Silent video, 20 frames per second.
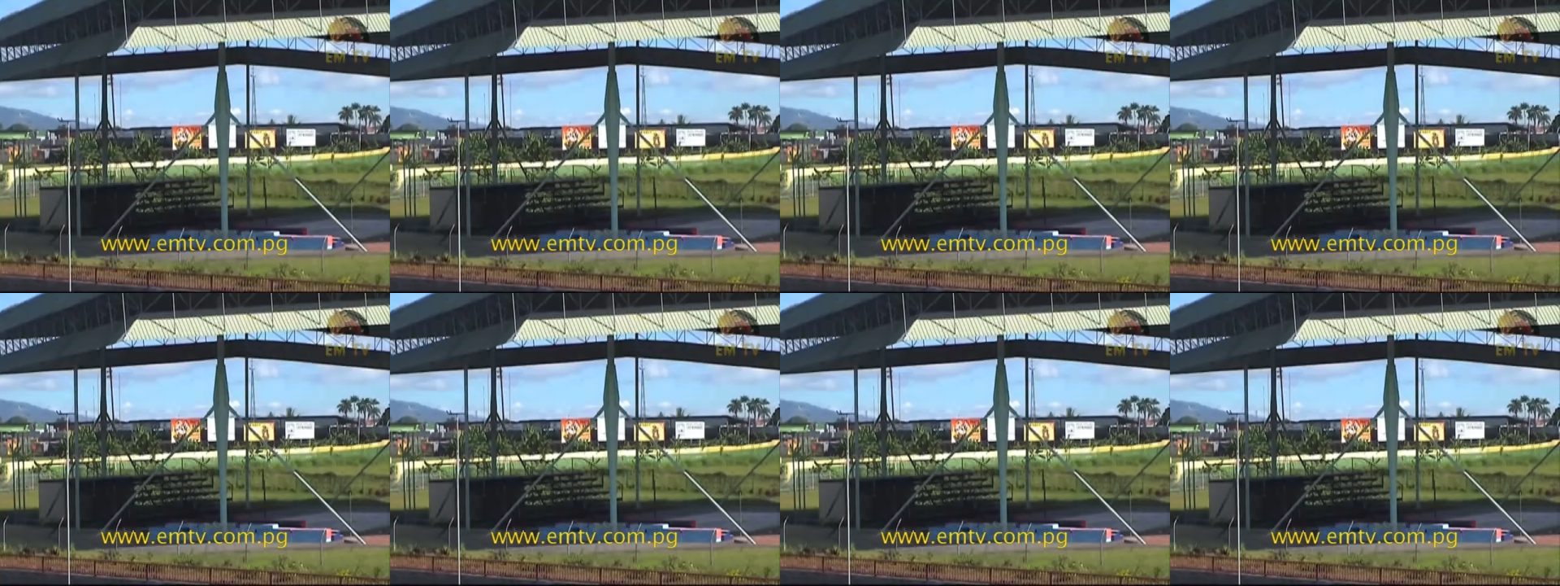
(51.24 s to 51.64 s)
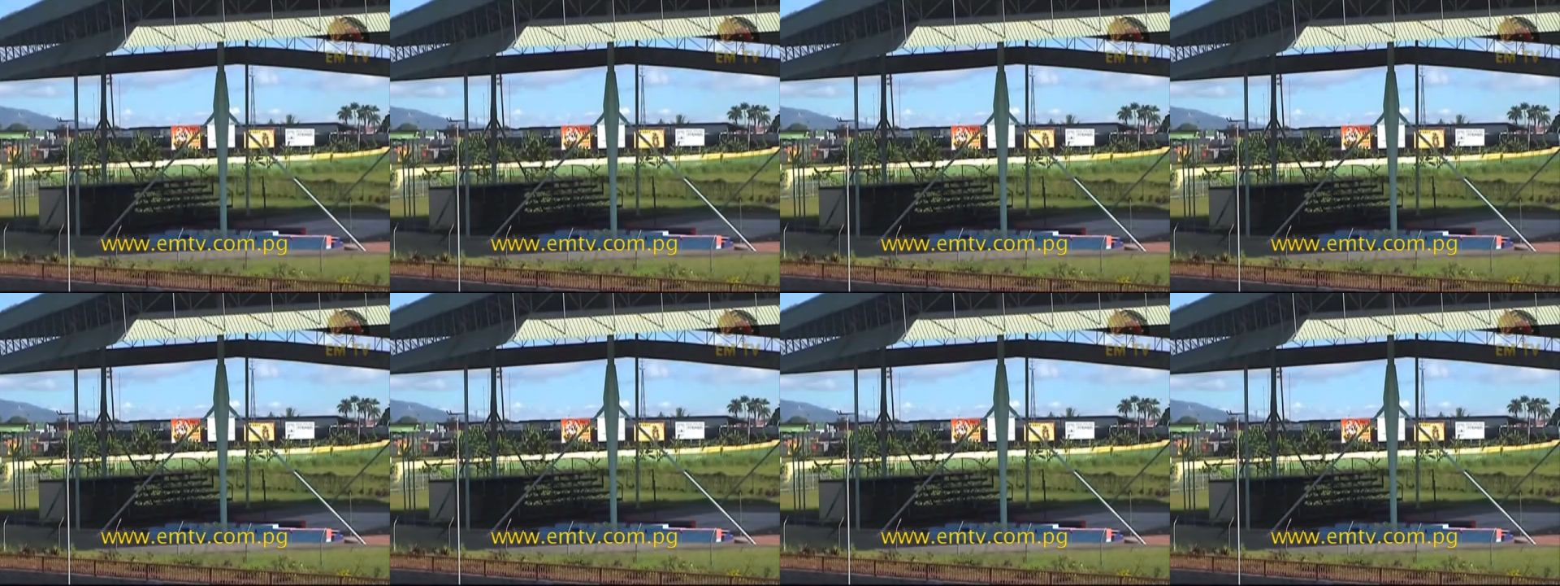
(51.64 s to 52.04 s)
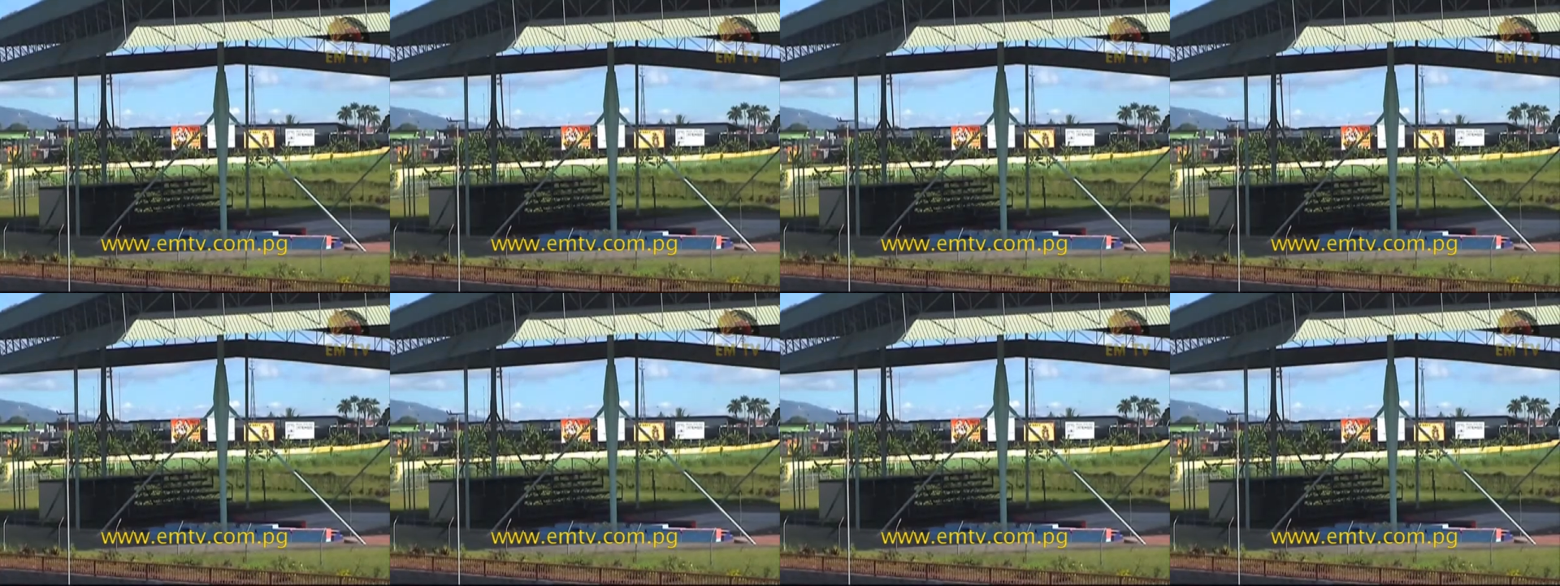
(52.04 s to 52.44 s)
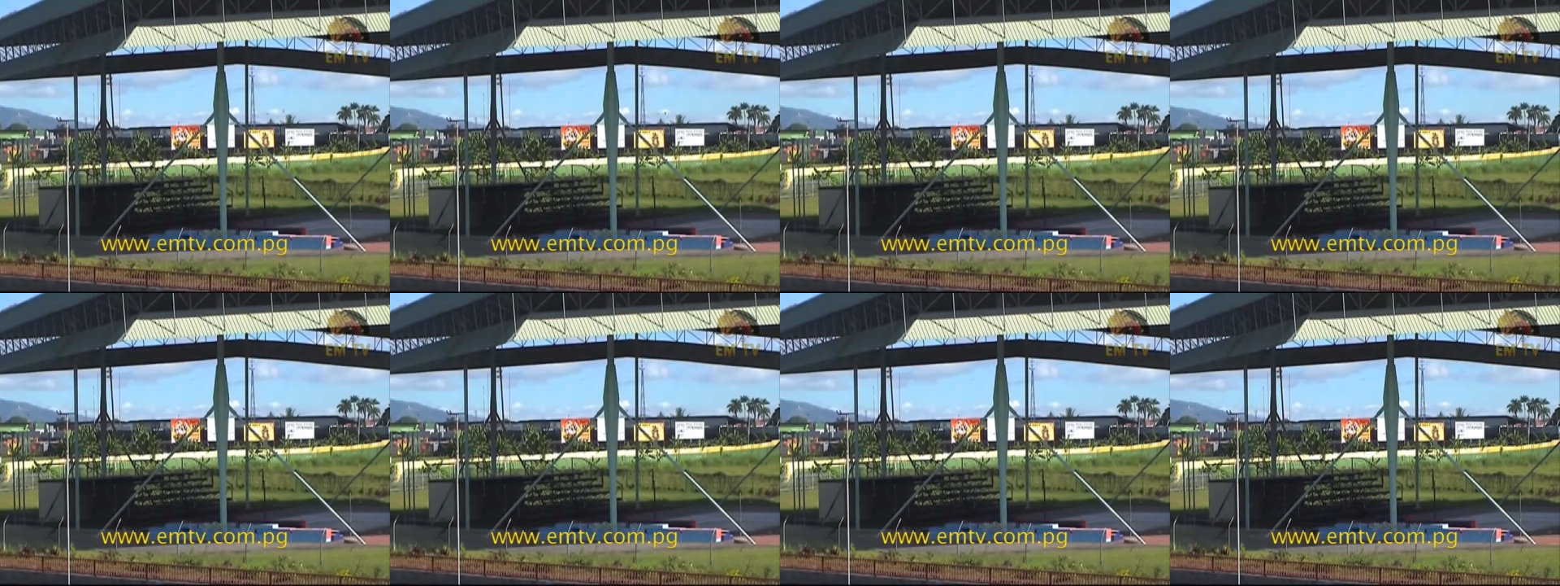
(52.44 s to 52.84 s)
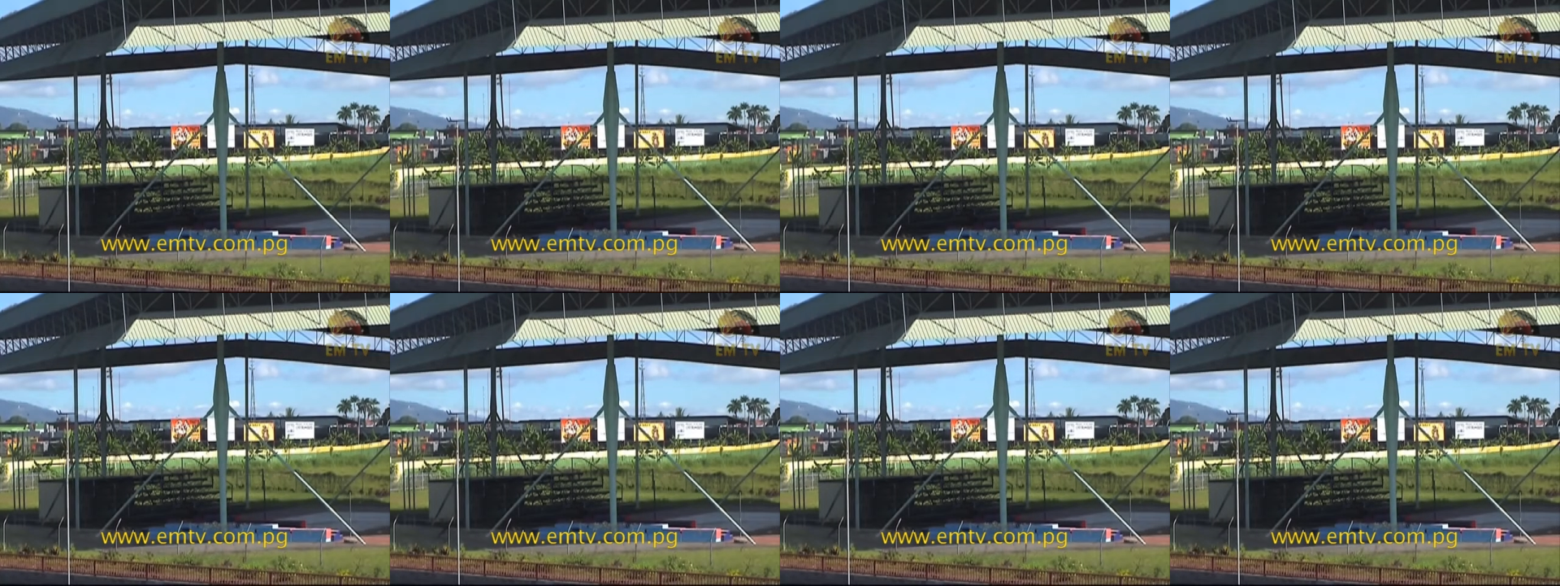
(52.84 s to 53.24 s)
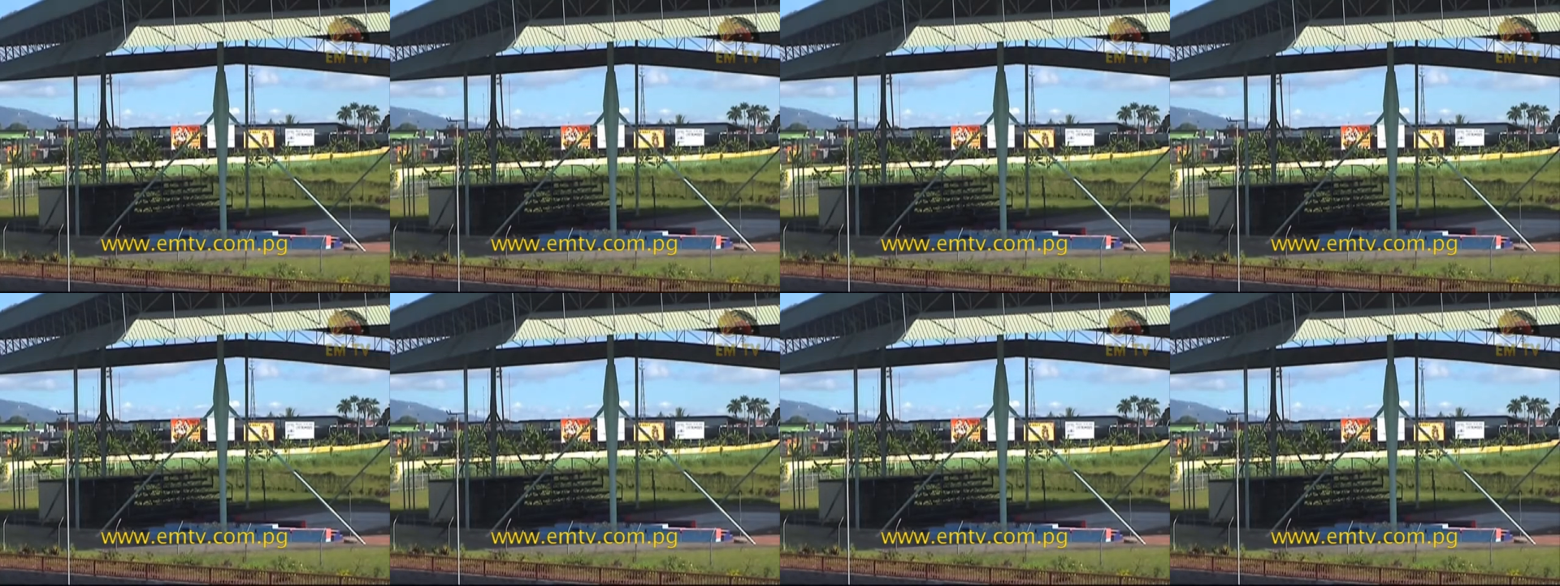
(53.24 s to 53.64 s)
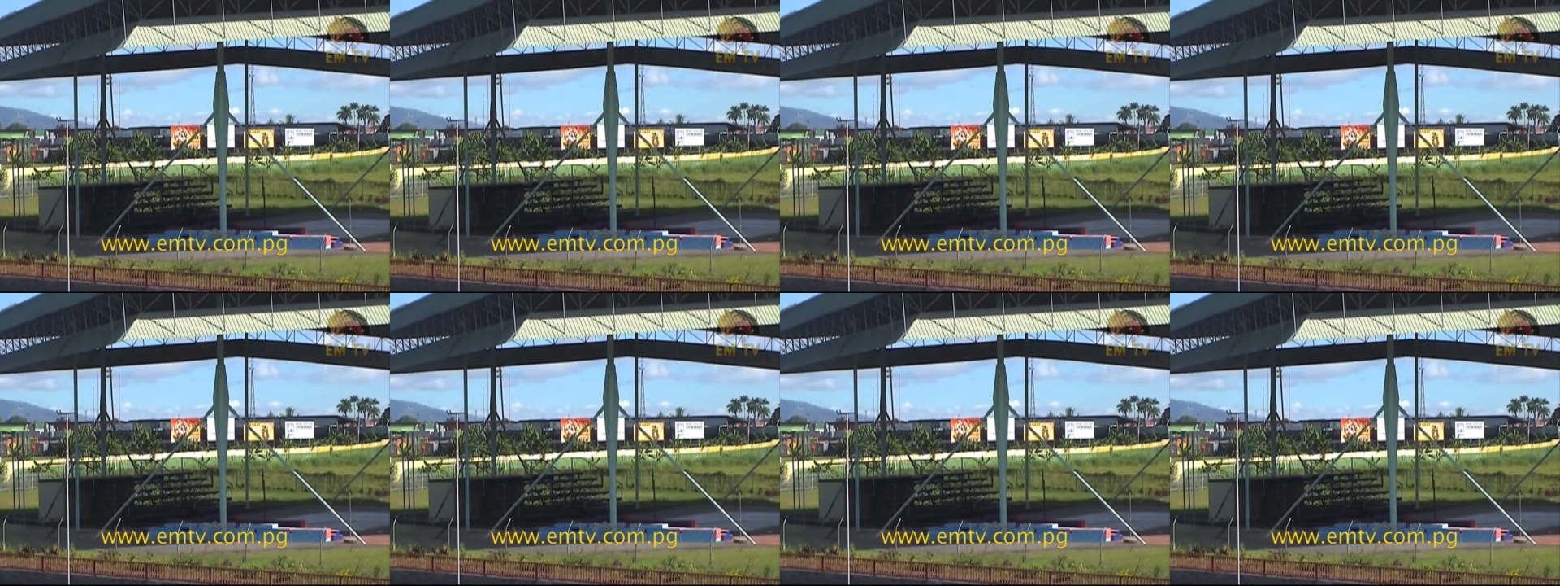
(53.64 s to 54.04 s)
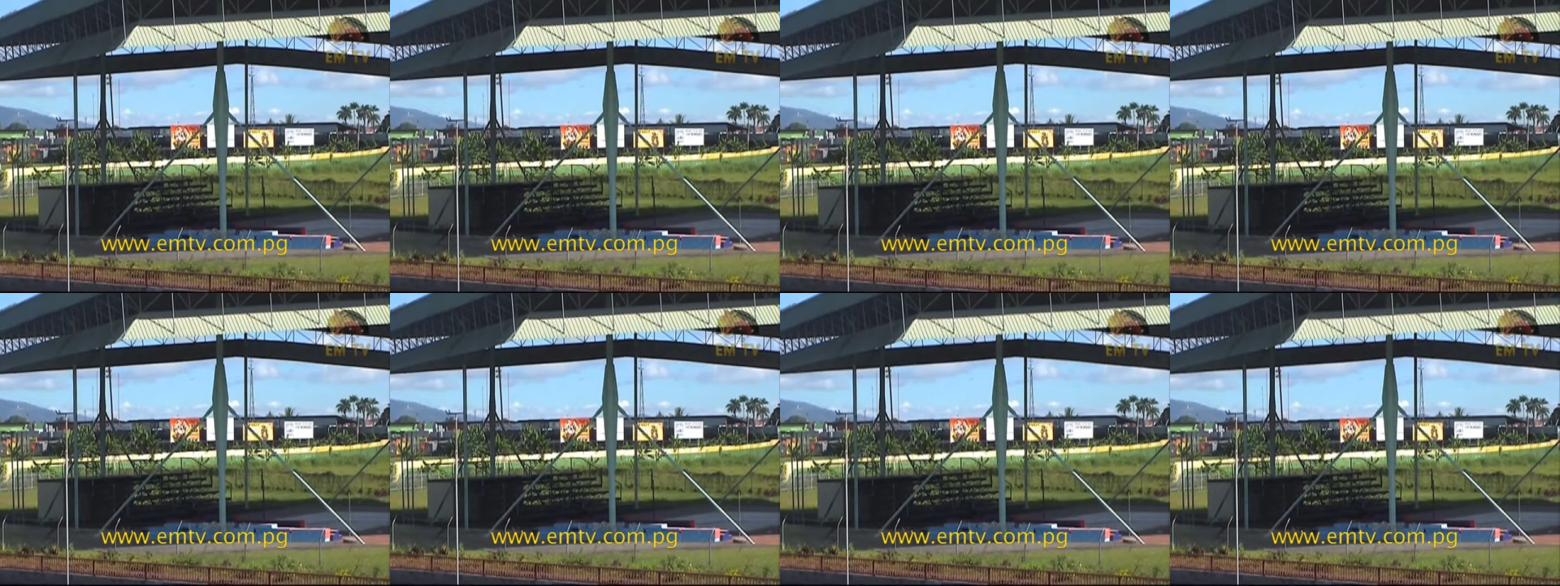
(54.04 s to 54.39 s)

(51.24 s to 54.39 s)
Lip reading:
No face is visible, so there are no lips to read.